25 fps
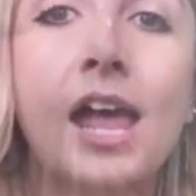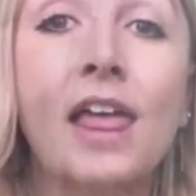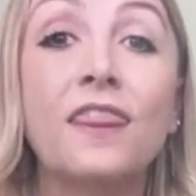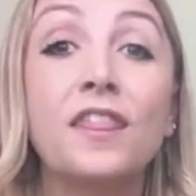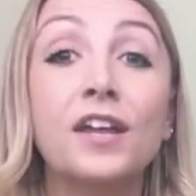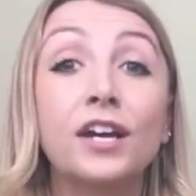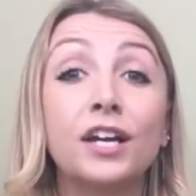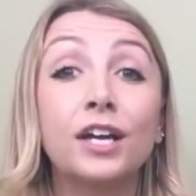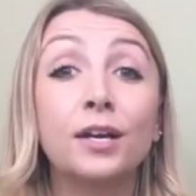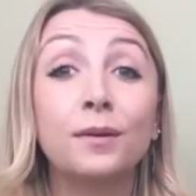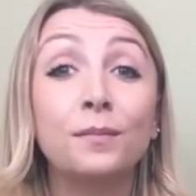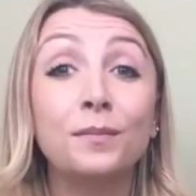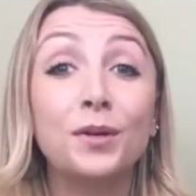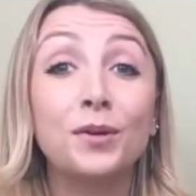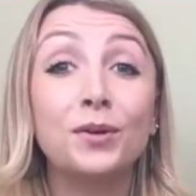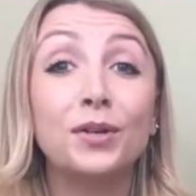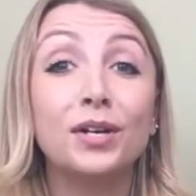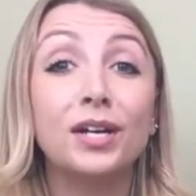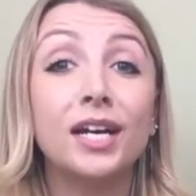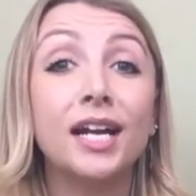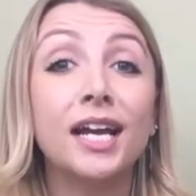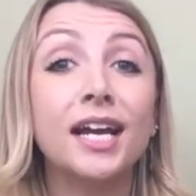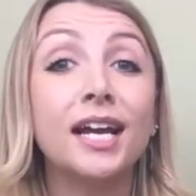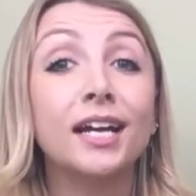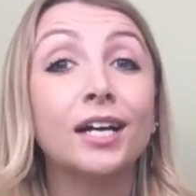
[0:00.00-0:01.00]
The
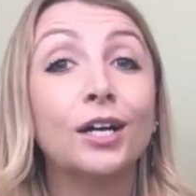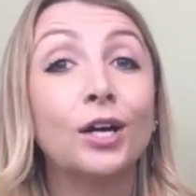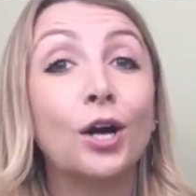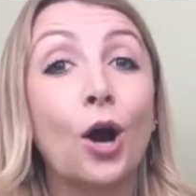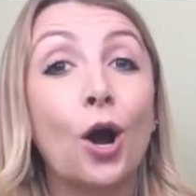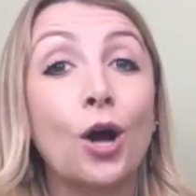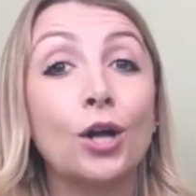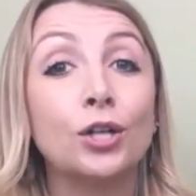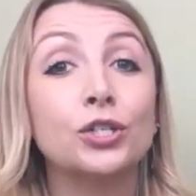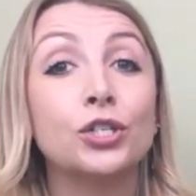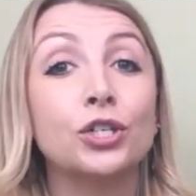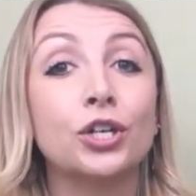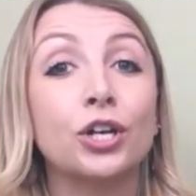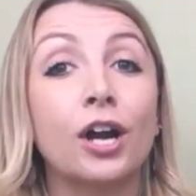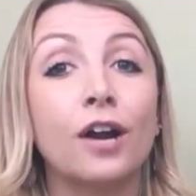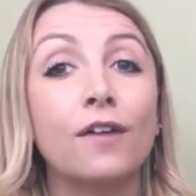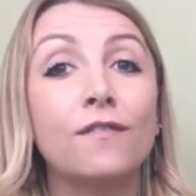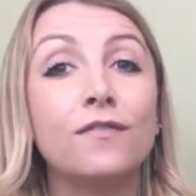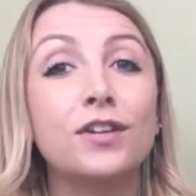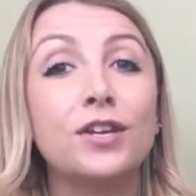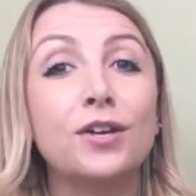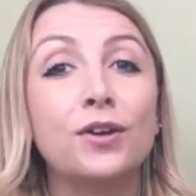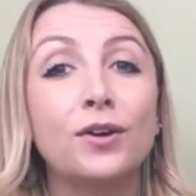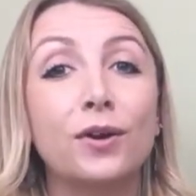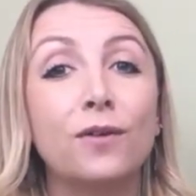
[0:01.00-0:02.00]
community and culture of
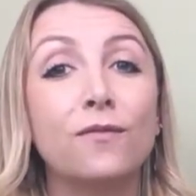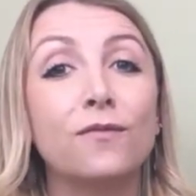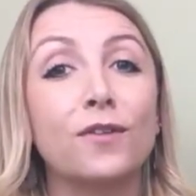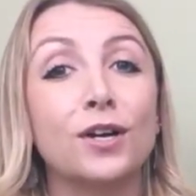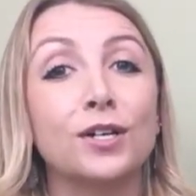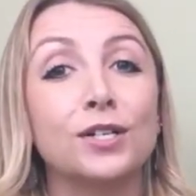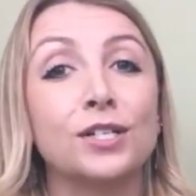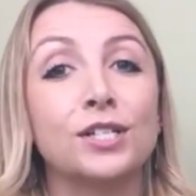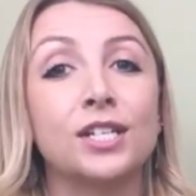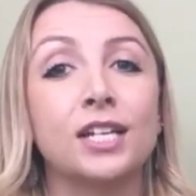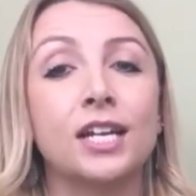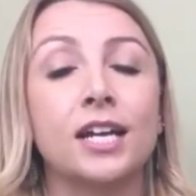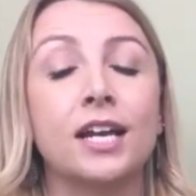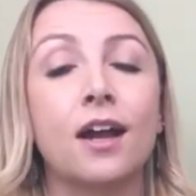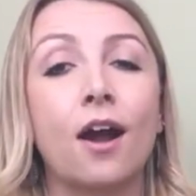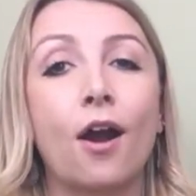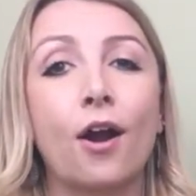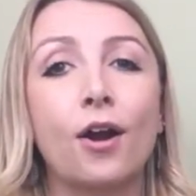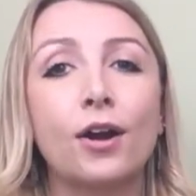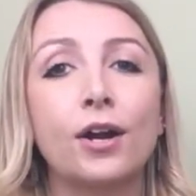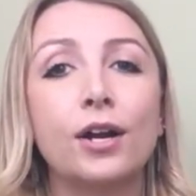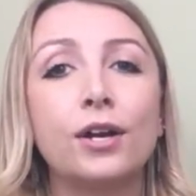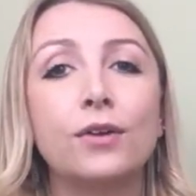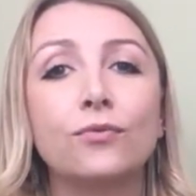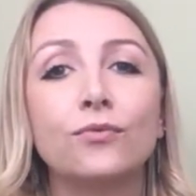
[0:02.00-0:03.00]
the university
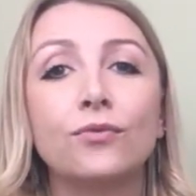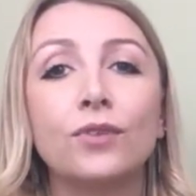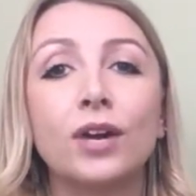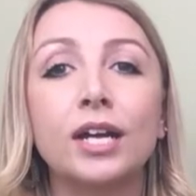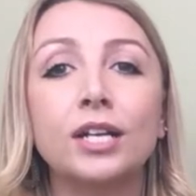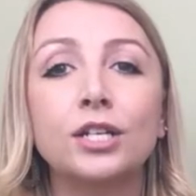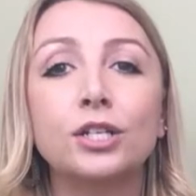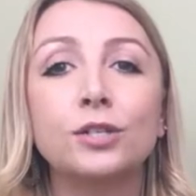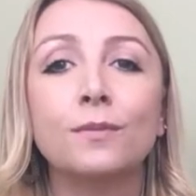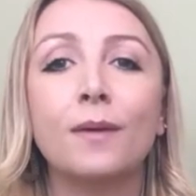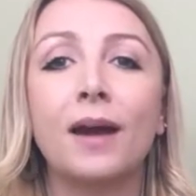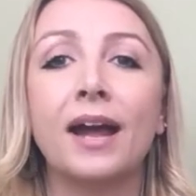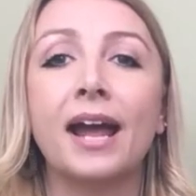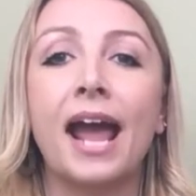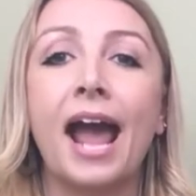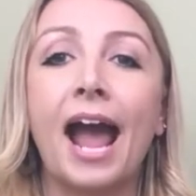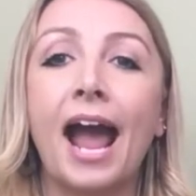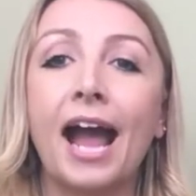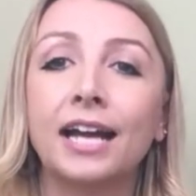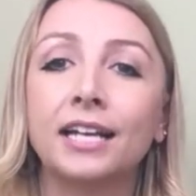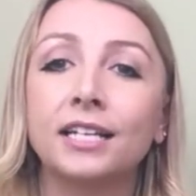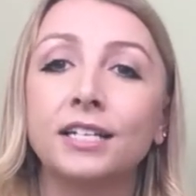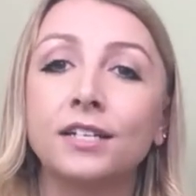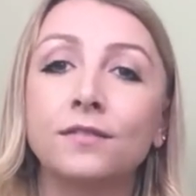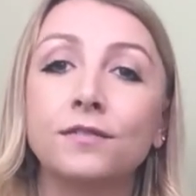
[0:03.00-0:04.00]
are enriched by
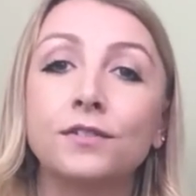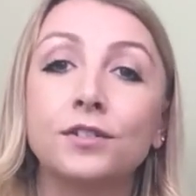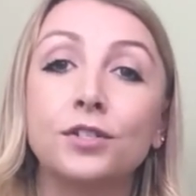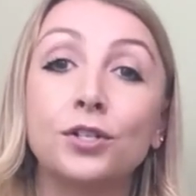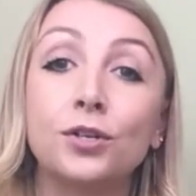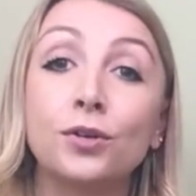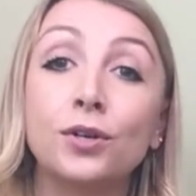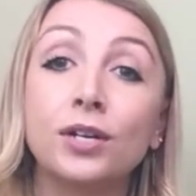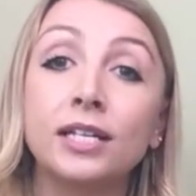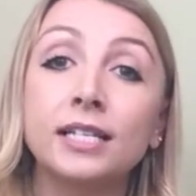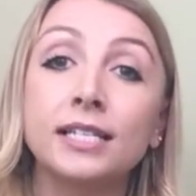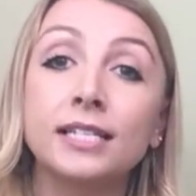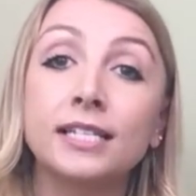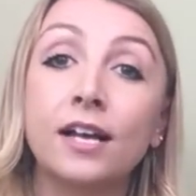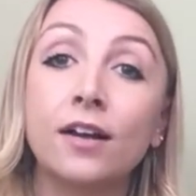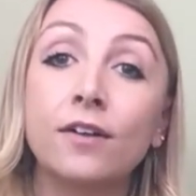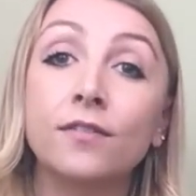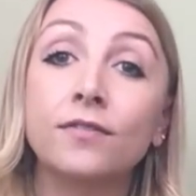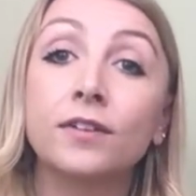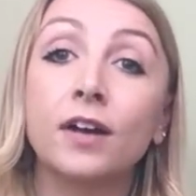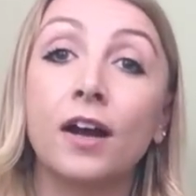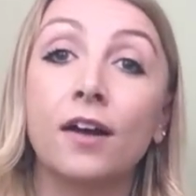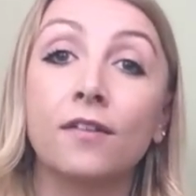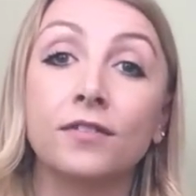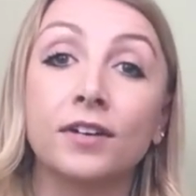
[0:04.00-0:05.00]
active student
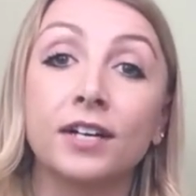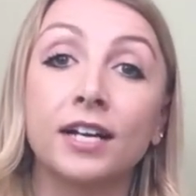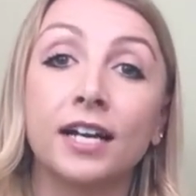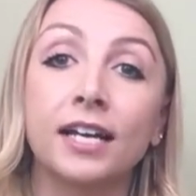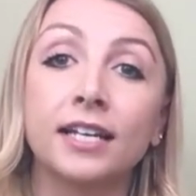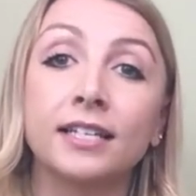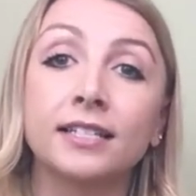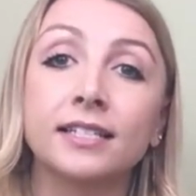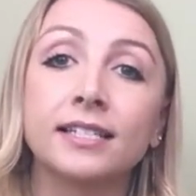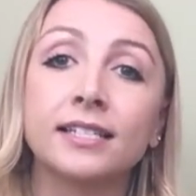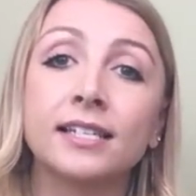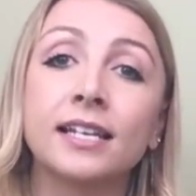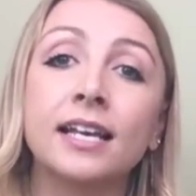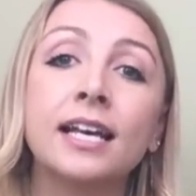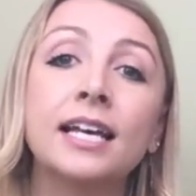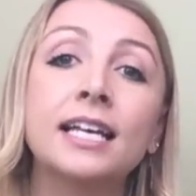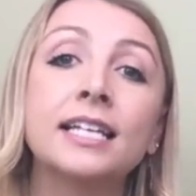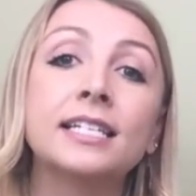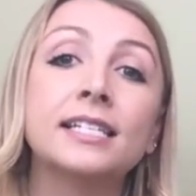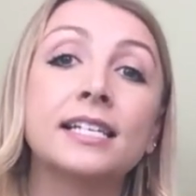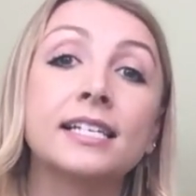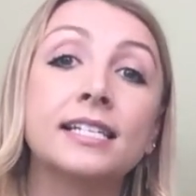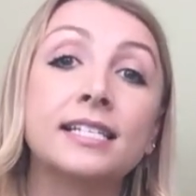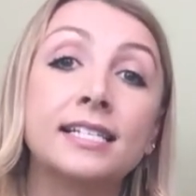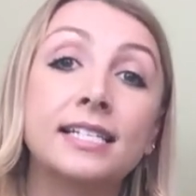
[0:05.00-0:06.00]
self-governance,
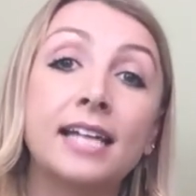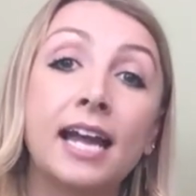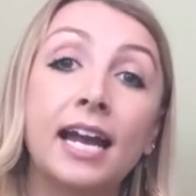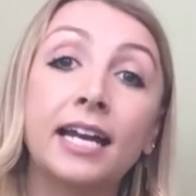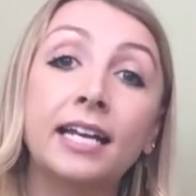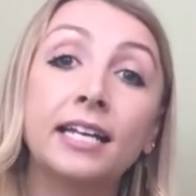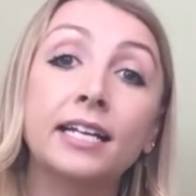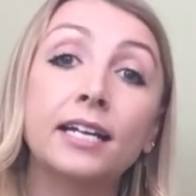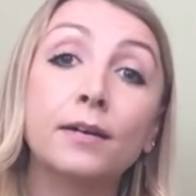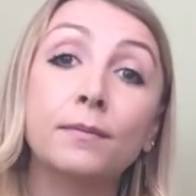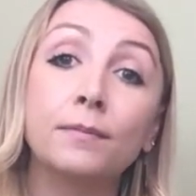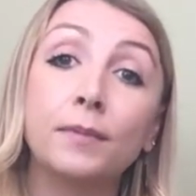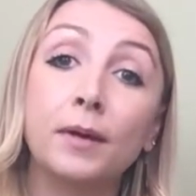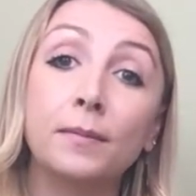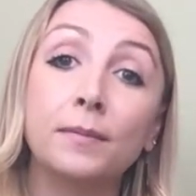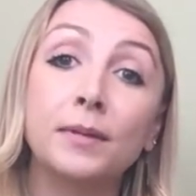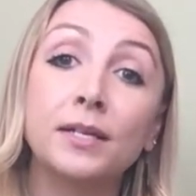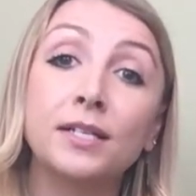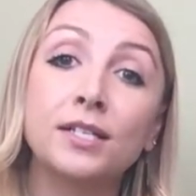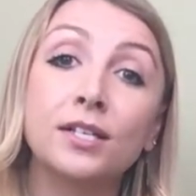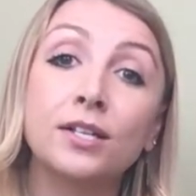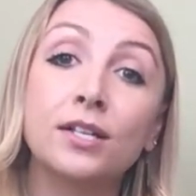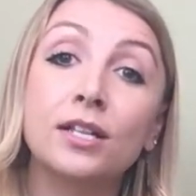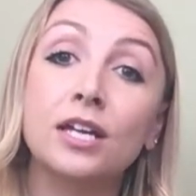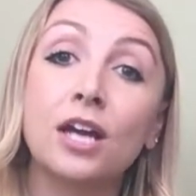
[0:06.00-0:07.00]
sustained
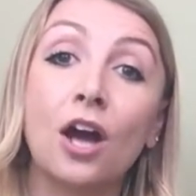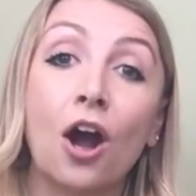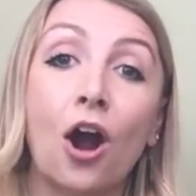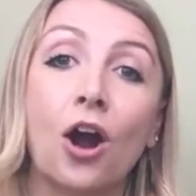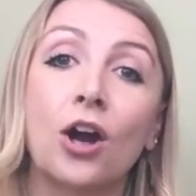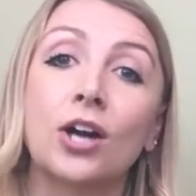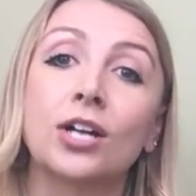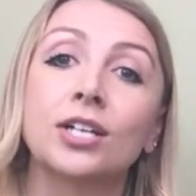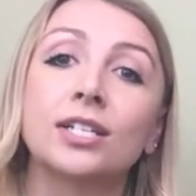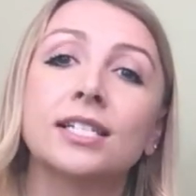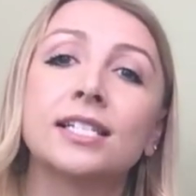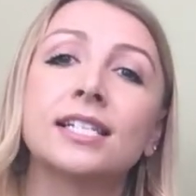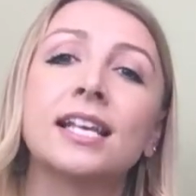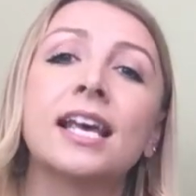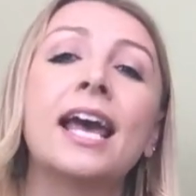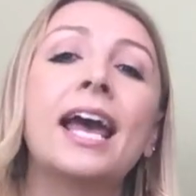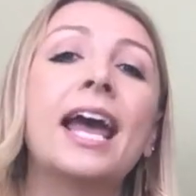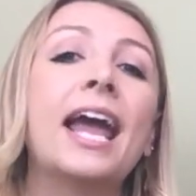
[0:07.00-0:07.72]
commitment to the arts,